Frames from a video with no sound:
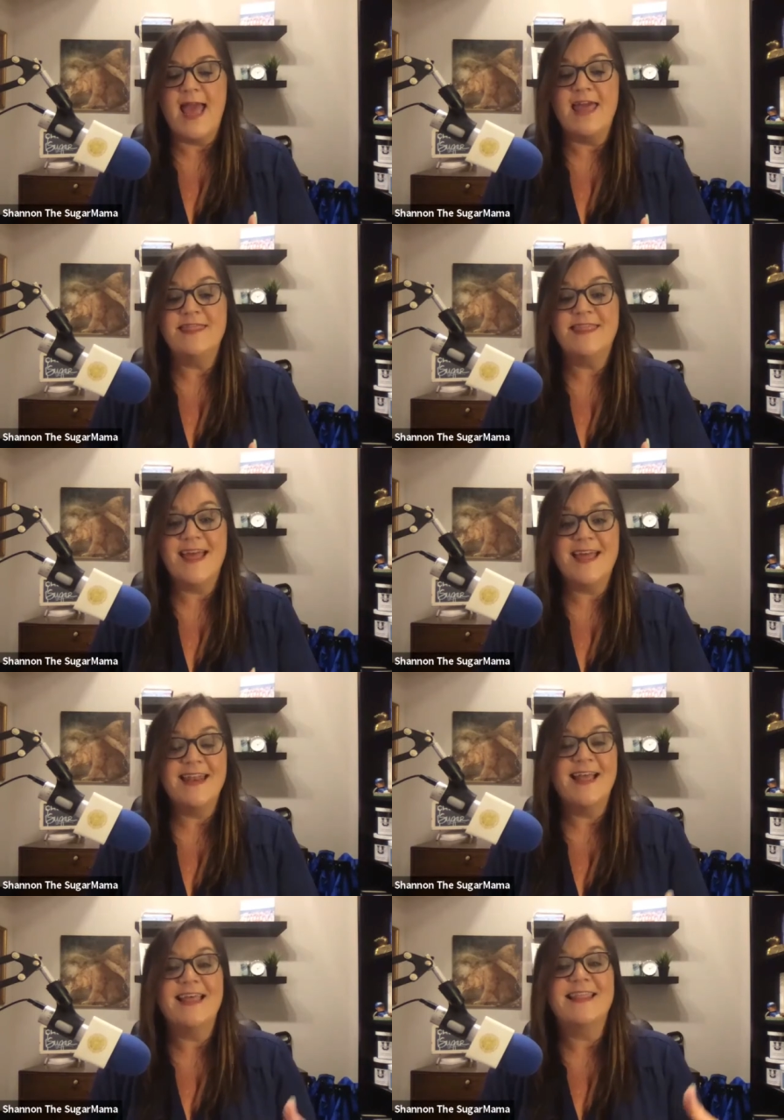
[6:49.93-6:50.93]
And
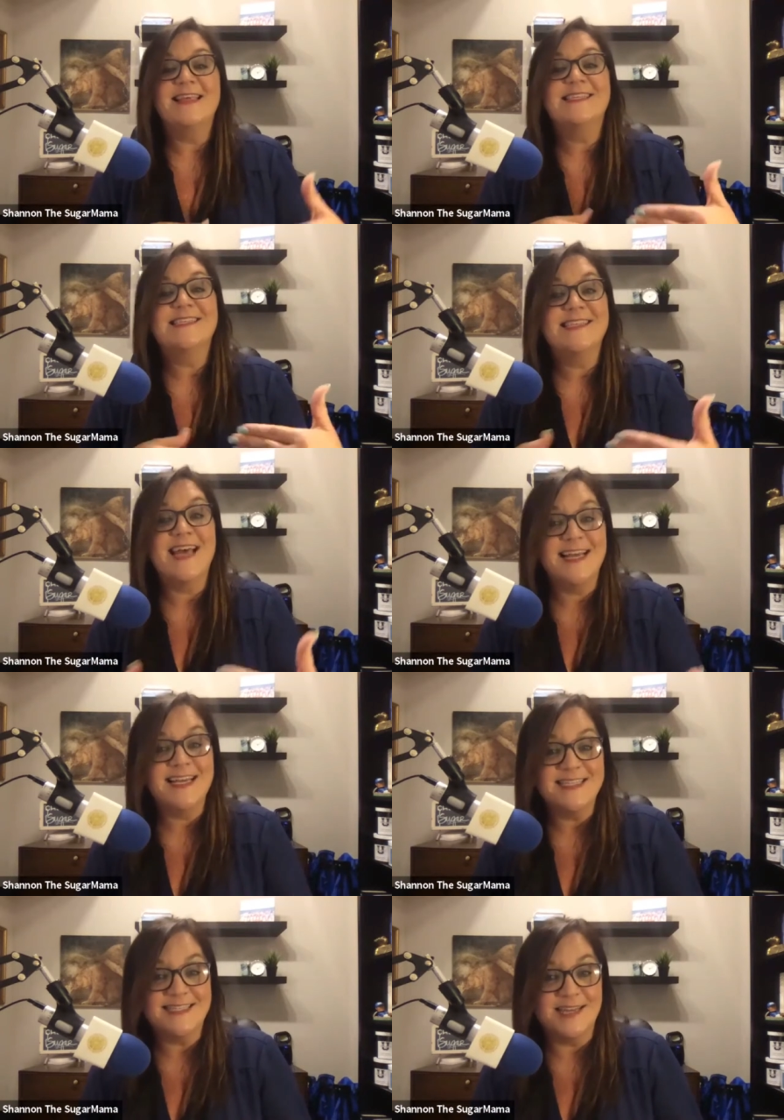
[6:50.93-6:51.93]
then the
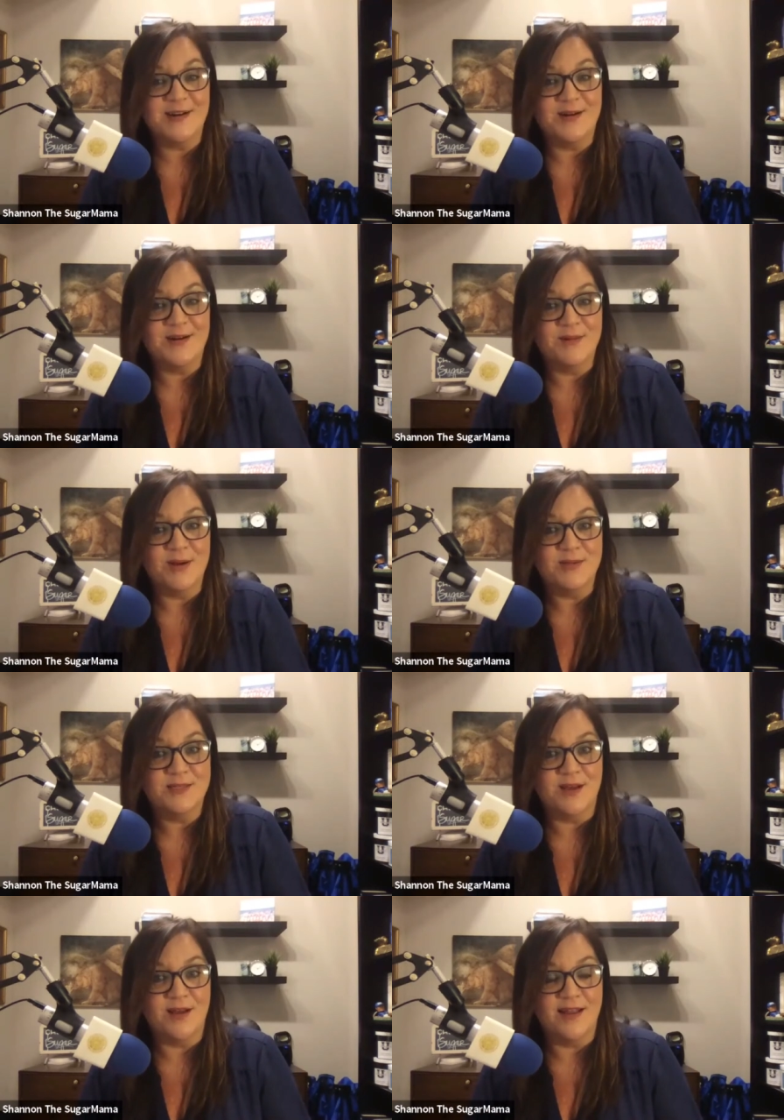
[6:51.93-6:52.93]
second serum goes
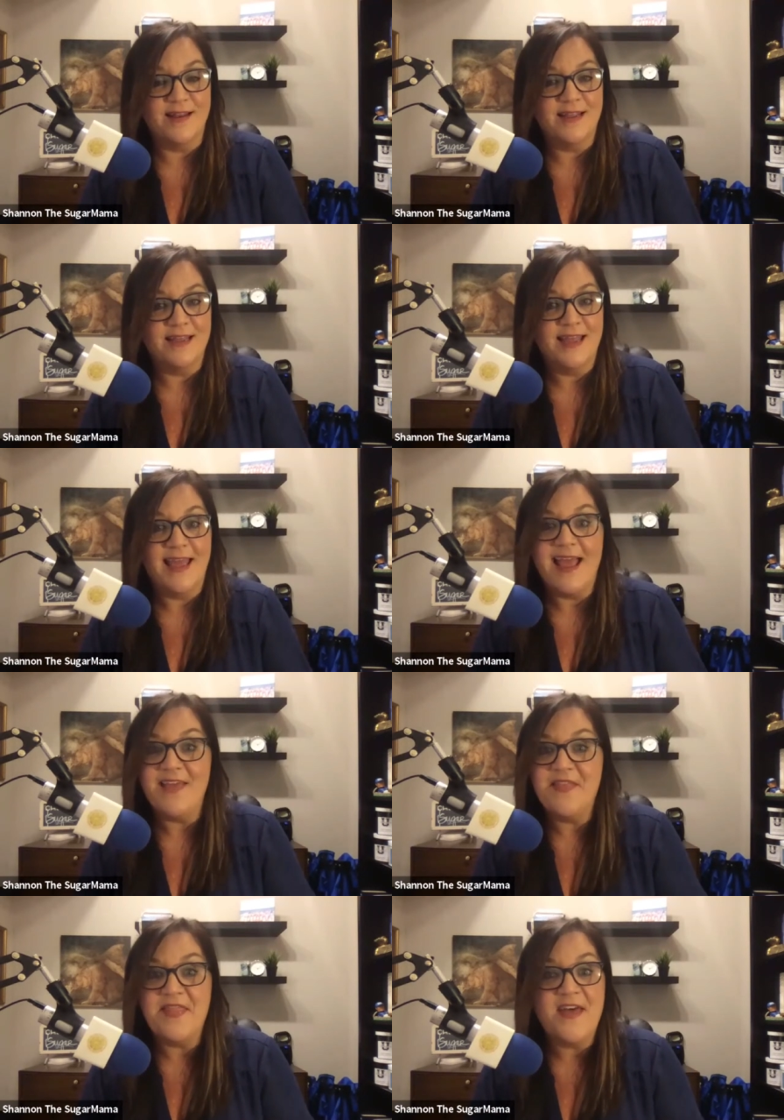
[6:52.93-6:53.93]
on,
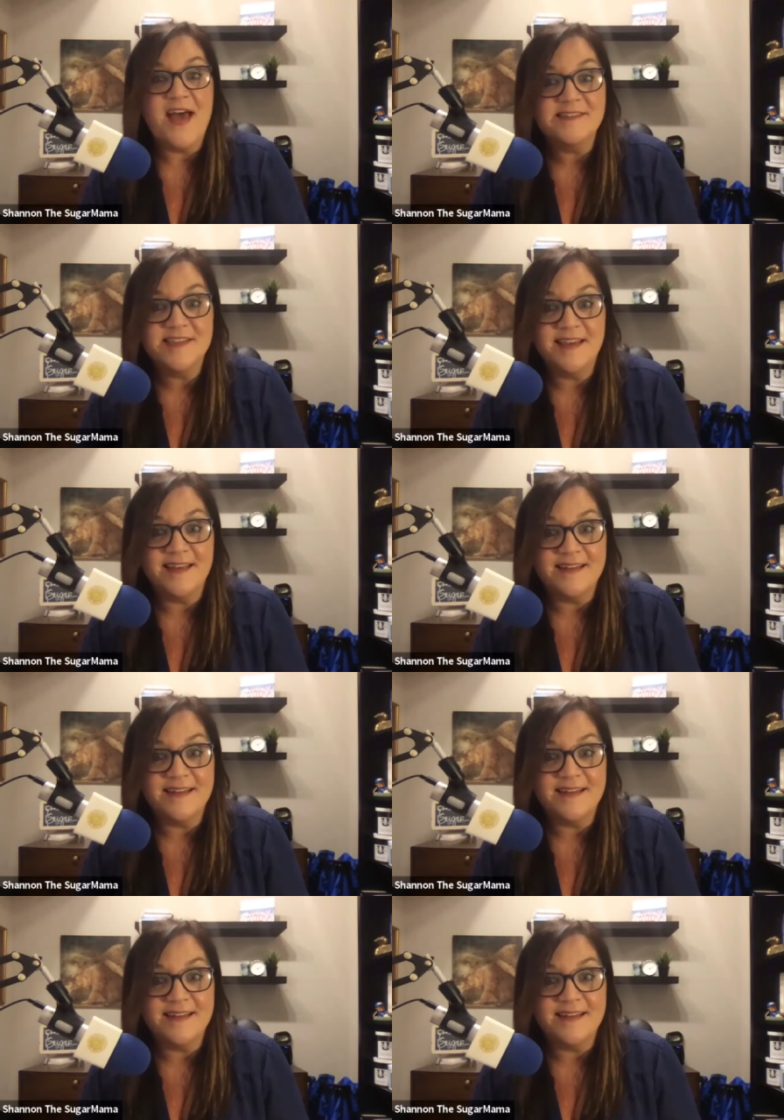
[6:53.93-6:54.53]
and then that's it.